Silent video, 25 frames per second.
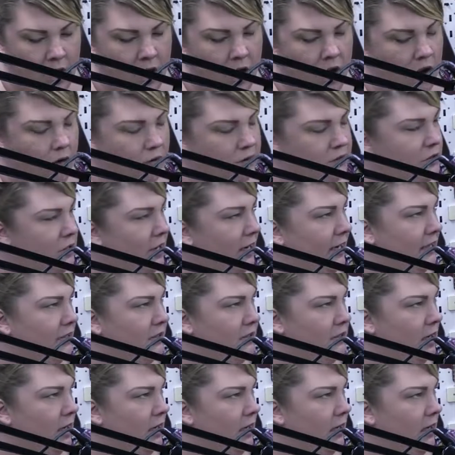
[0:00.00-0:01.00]
Oh, it's great.
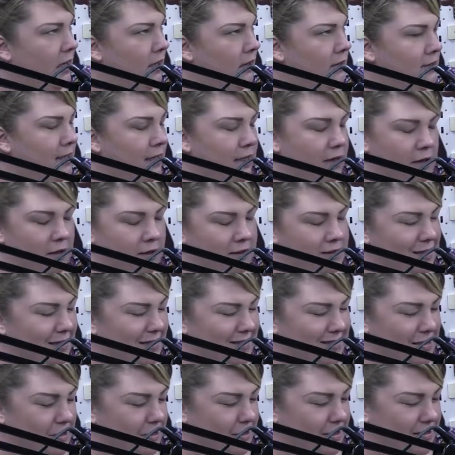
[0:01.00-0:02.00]
It's a
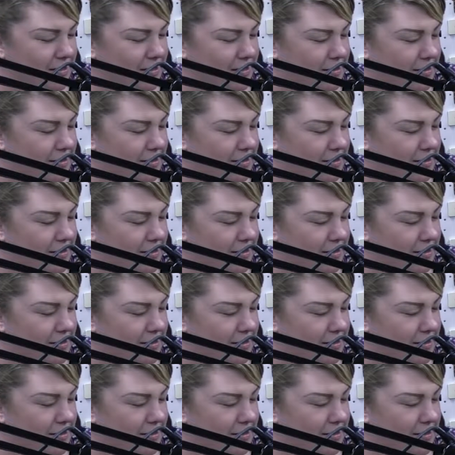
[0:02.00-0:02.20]
nice series.